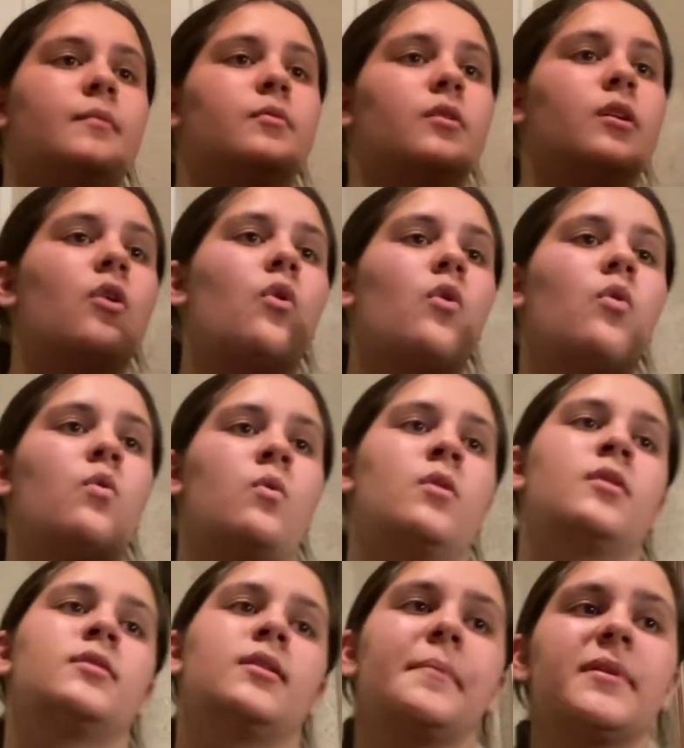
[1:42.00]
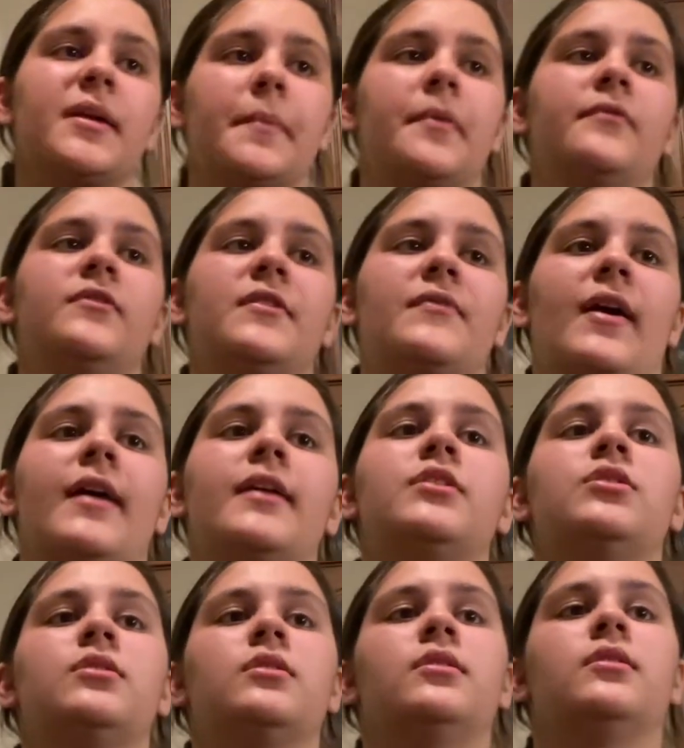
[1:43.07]
book or some type of
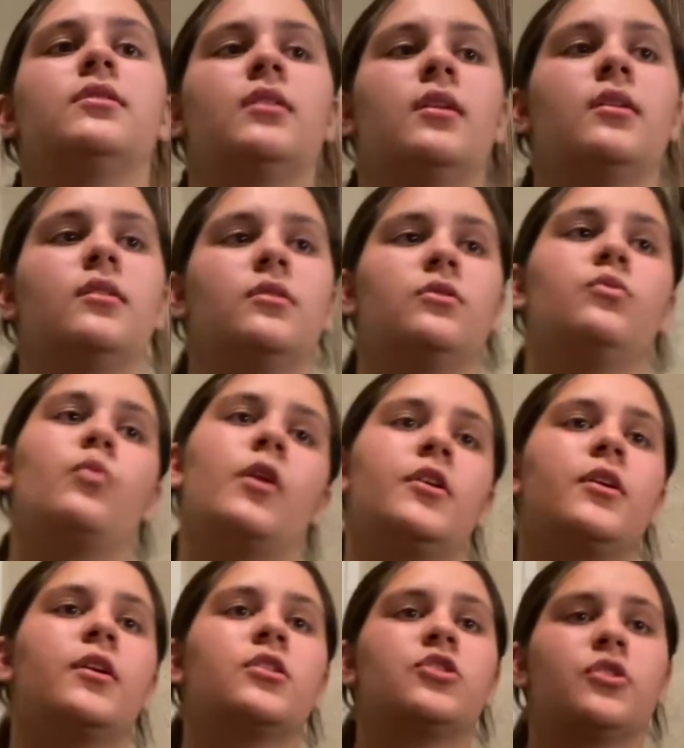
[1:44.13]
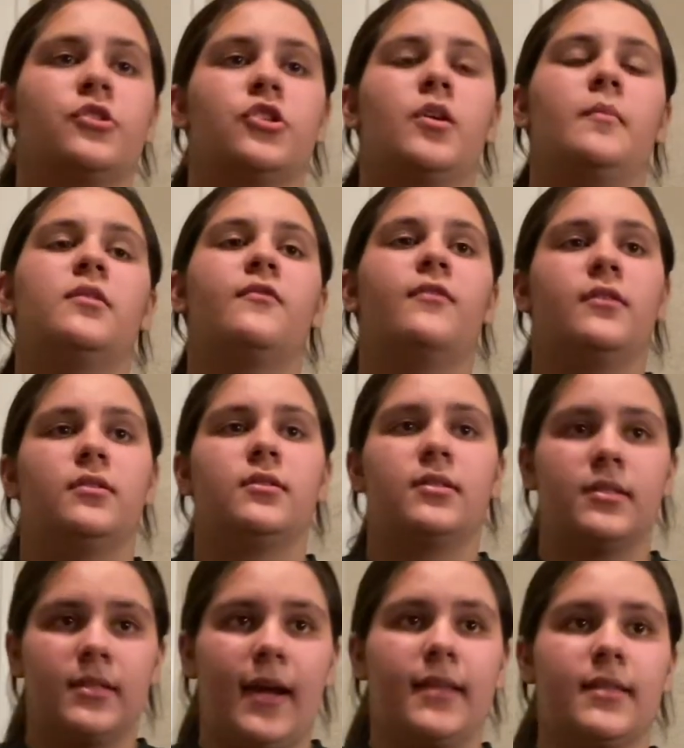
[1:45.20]
device where you can search up
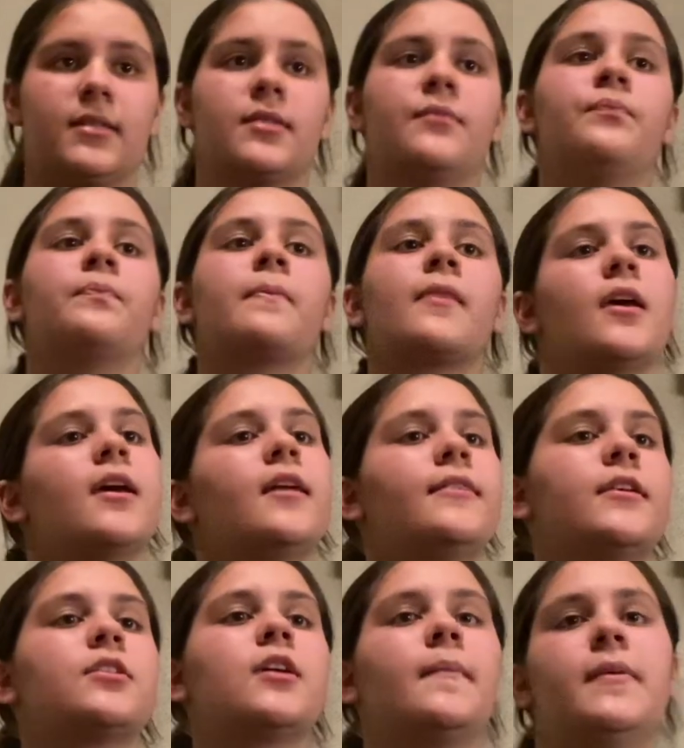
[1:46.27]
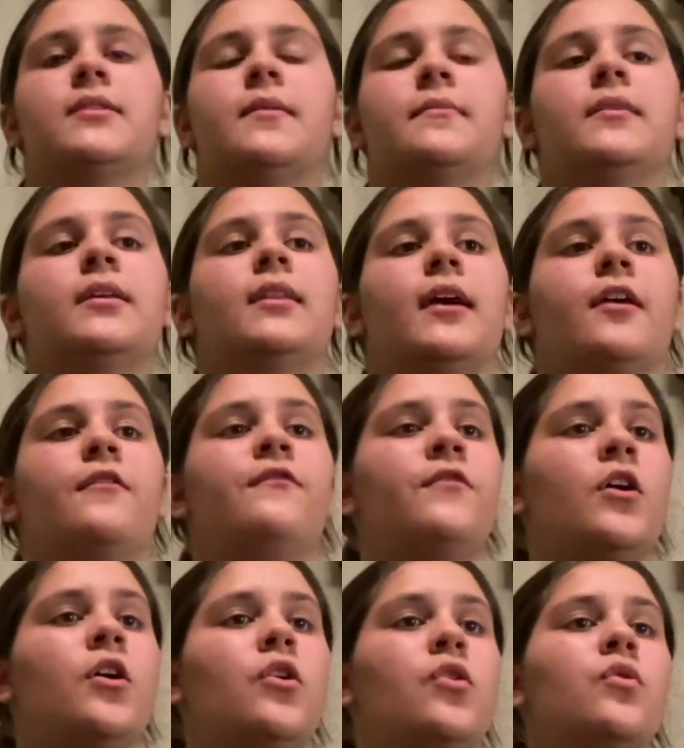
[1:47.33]
designs. This could be something like a
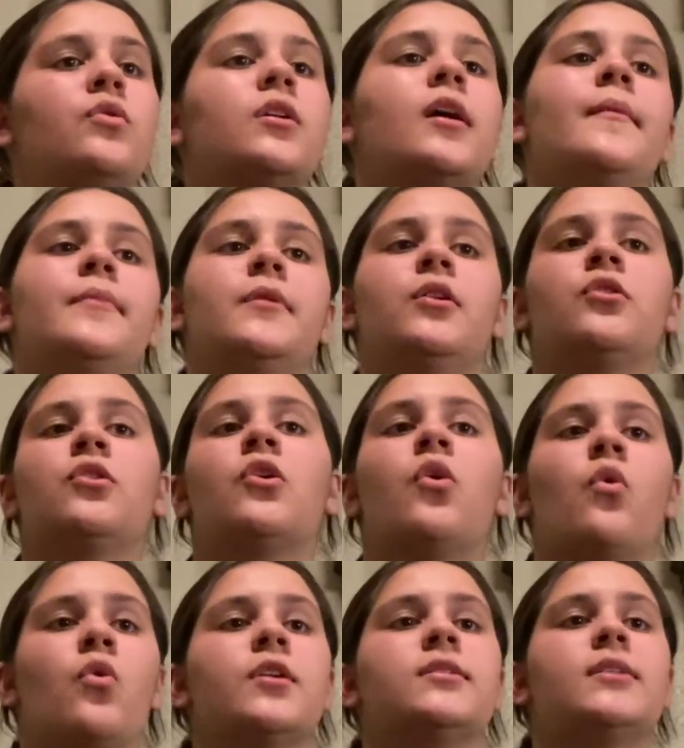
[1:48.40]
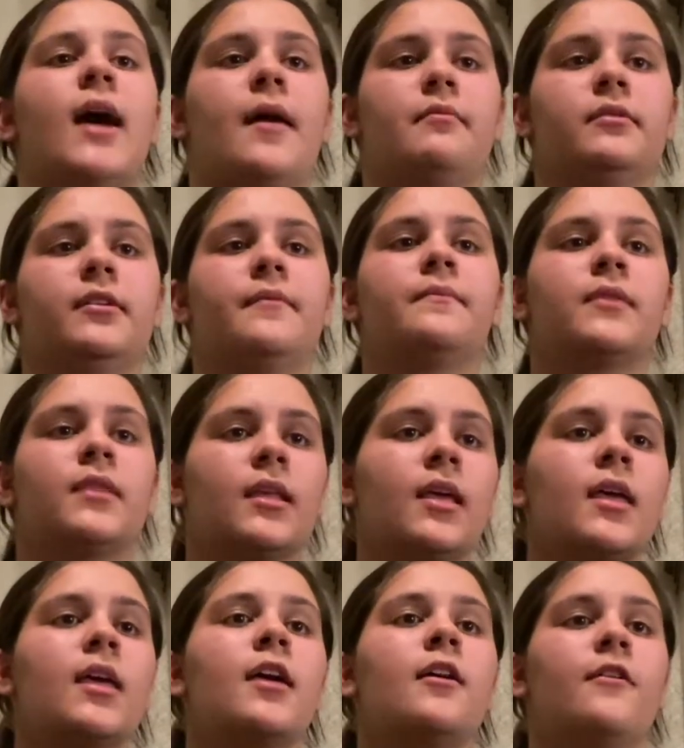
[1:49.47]
phone, computer, or tablet.
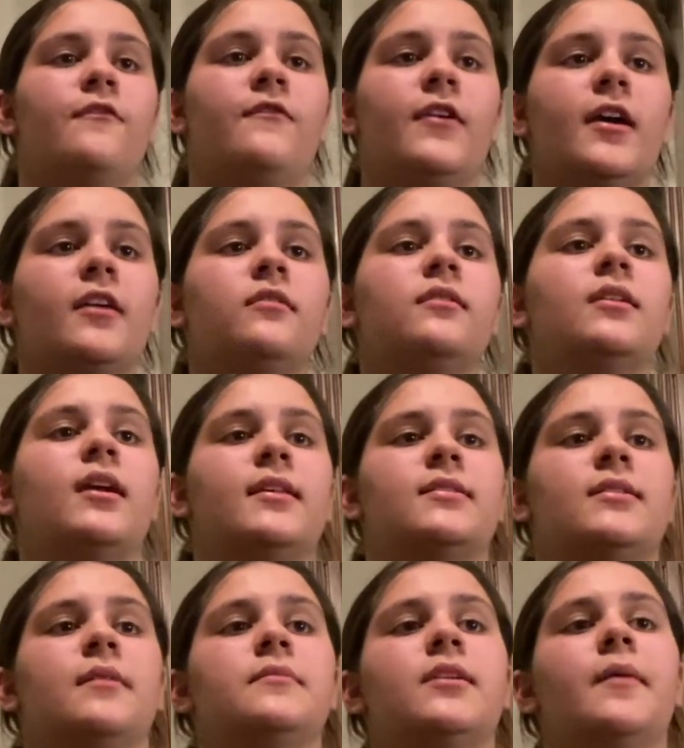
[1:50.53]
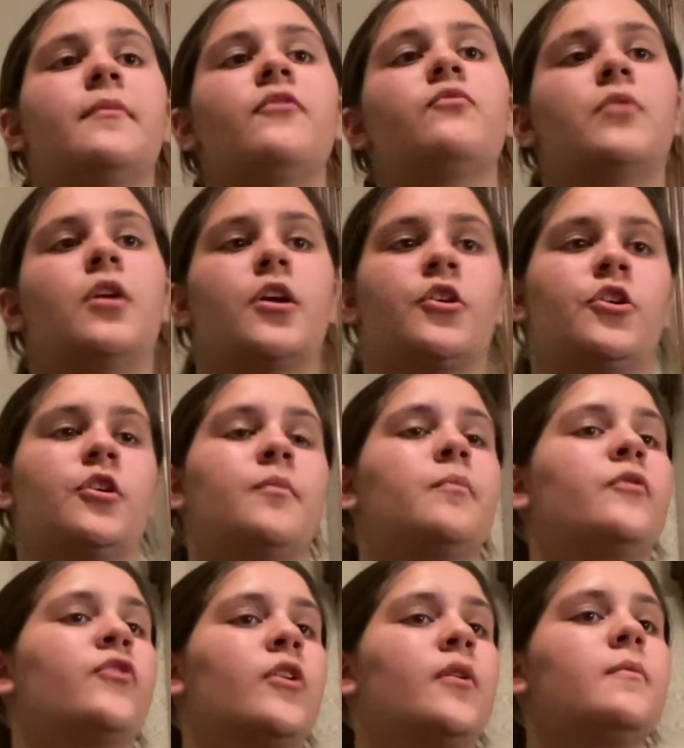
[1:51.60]
Fifth, get some type of marker,
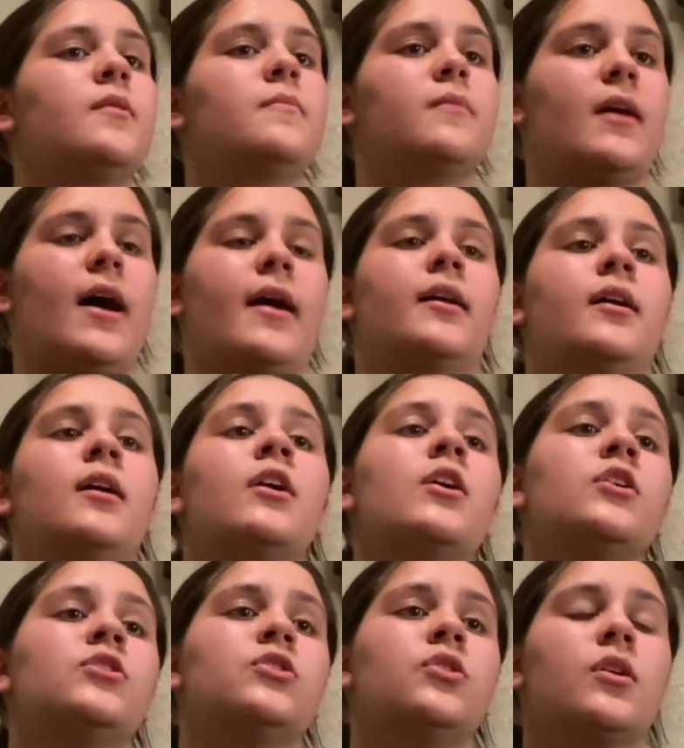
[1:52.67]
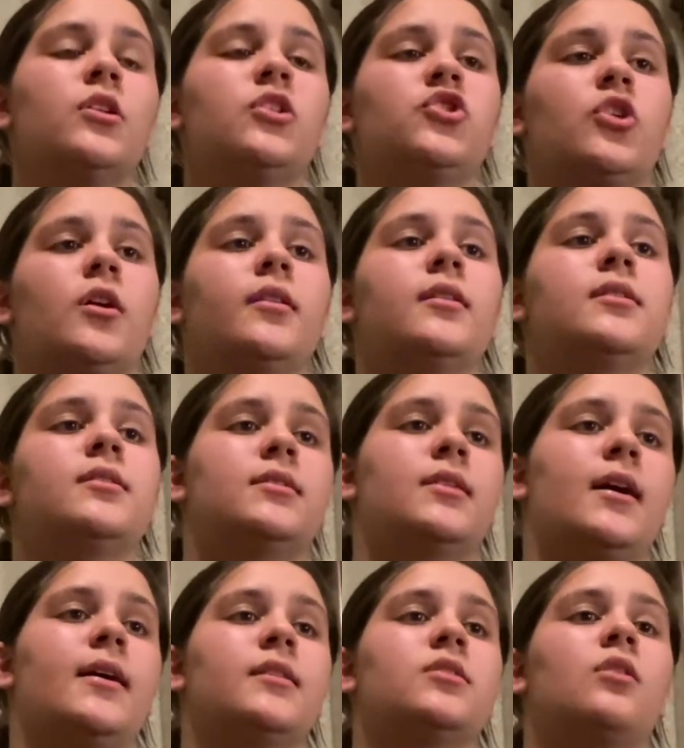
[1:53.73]
preferably black, so you can draw the
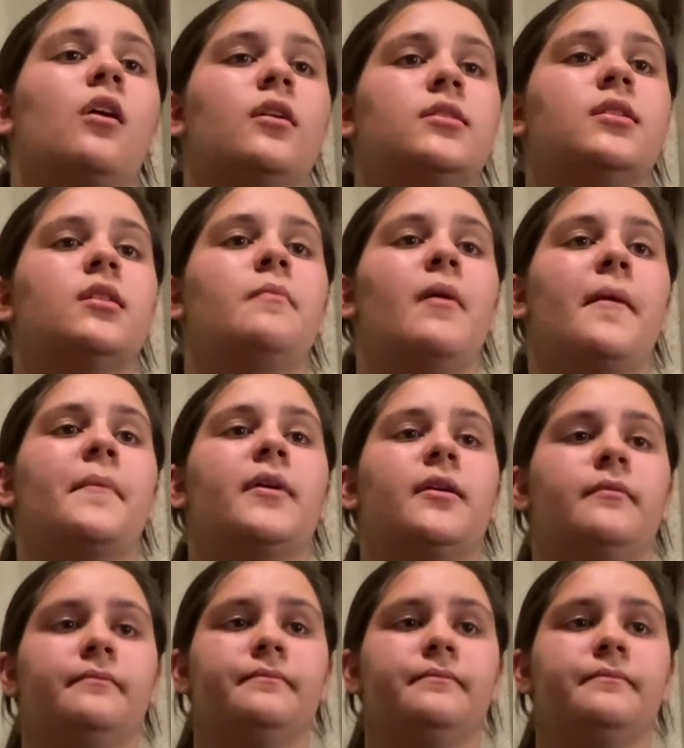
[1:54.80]
designs onto the pumpkin.